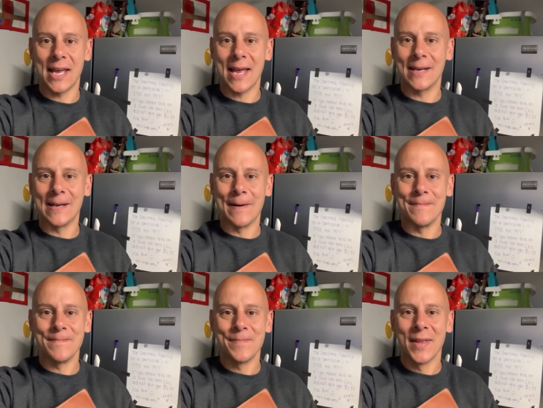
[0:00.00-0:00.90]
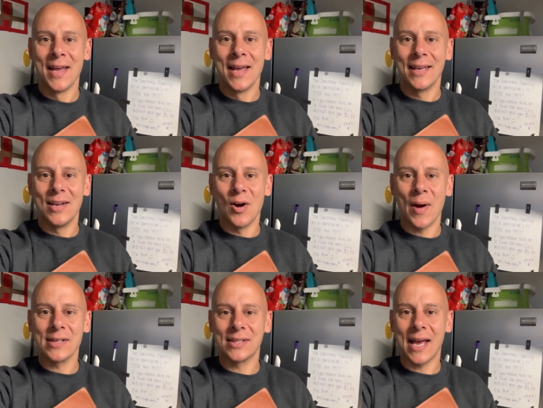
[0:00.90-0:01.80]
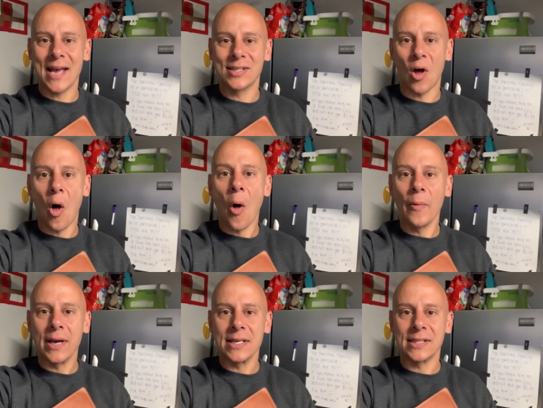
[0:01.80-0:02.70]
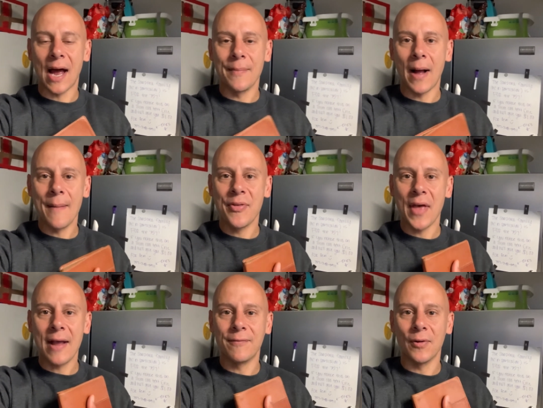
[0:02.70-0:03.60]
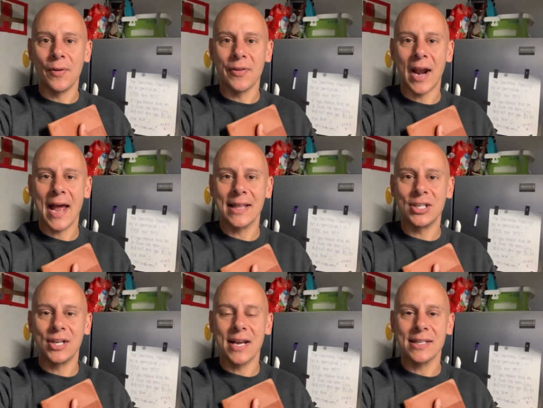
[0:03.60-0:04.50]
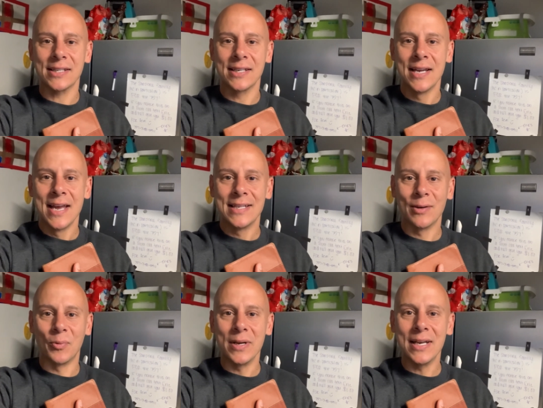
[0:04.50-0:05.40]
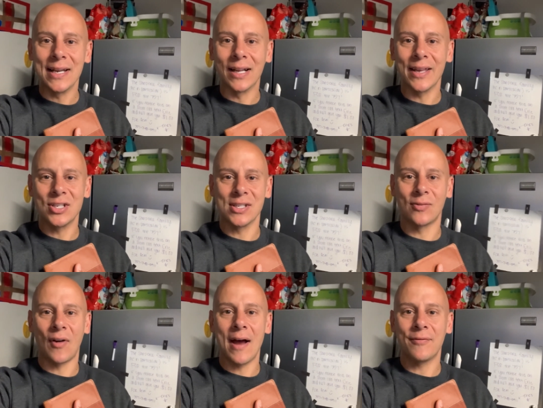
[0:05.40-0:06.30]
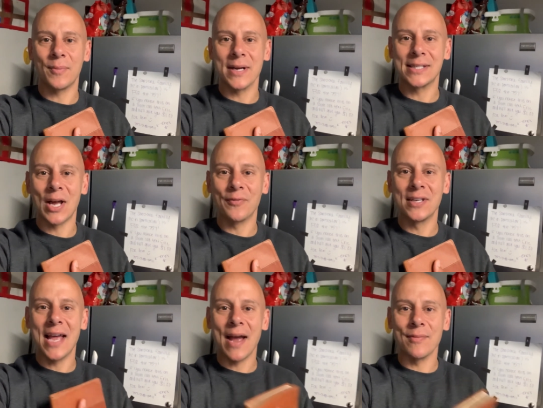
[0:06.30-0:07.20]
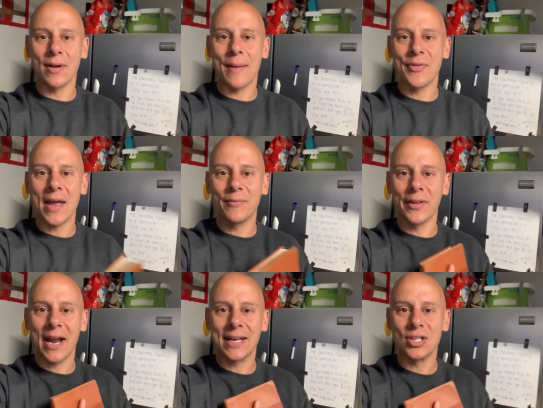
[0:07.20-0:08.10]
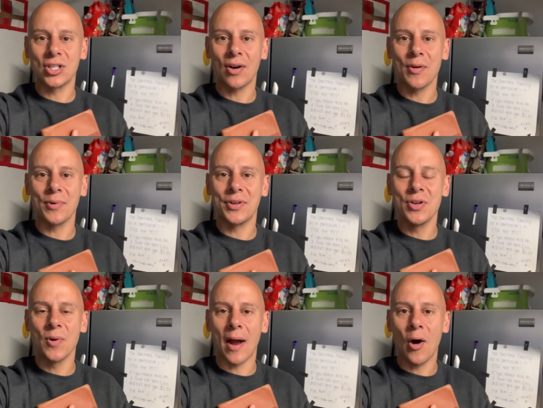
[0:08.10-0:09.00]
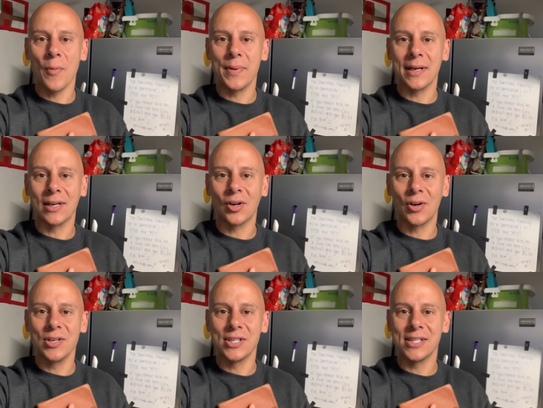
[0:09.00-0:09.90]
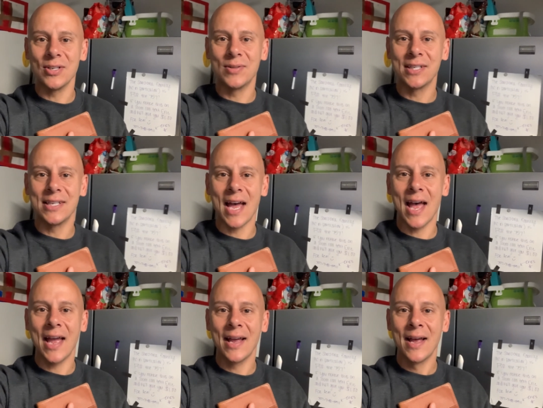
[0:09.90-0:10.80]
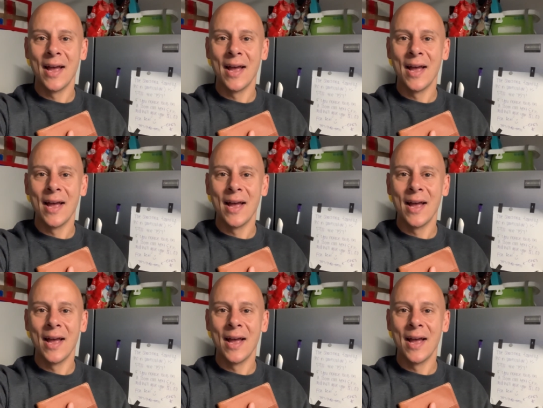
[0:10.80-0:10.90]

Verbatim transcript: And, um, you know, as, as always, I'm, I'm thankful that I had the chance to read in Galatians 5 for myself today. I'm, I'm thankful that I can share that with you. I hope it encourages you today.